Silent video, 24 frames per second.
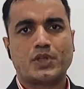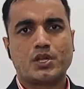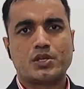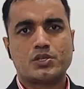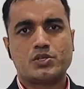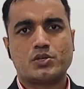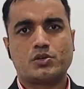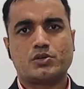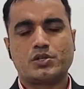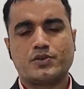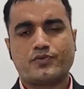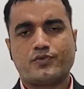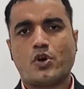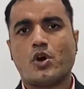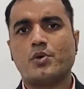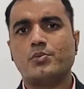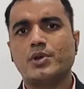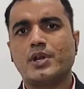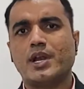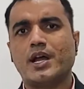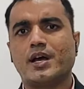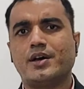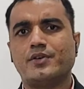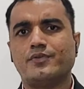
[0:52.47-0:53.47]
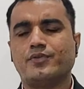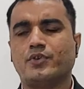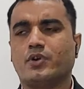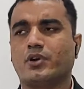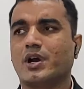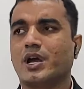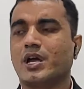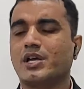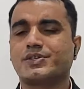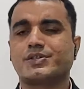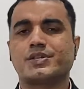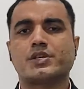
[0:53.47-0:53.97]
So the formula
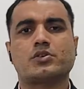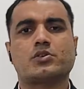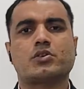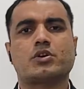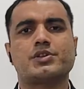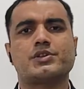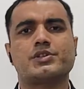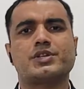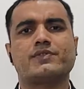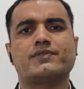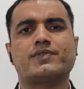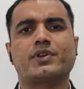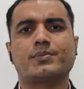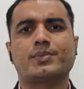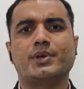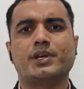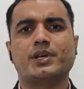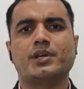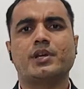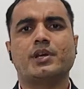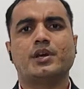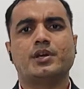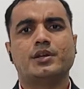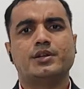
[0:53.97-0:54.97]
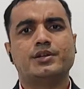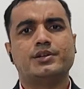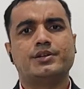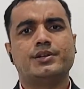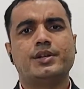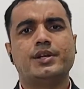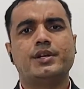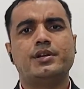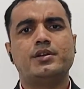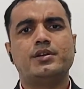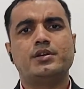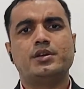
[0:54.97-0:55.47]
for asking question will be
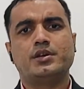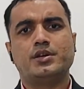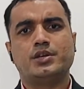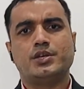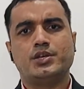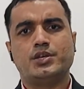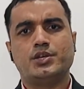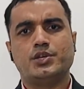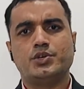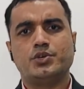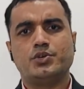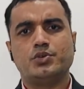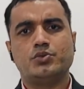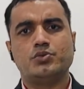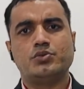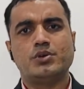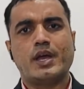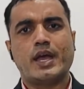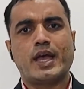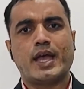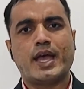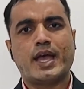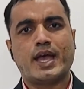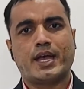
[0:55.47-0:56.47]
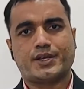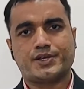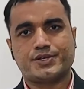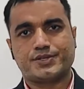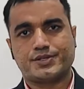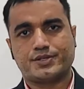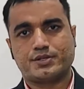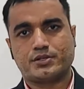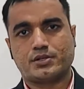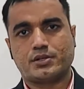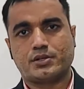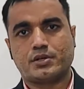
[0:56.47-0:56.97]
did you
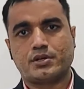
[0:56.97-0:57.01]
action.